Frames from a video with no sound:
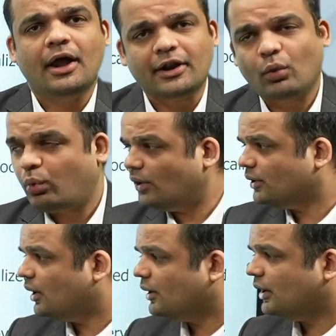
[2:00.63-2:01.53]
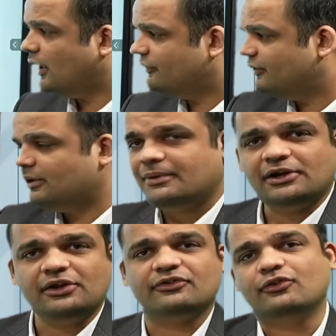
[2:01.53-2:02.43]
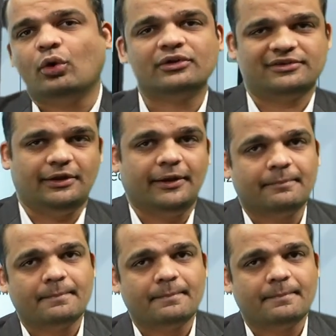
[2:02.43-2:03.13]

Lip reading: Now, what are availability zones then?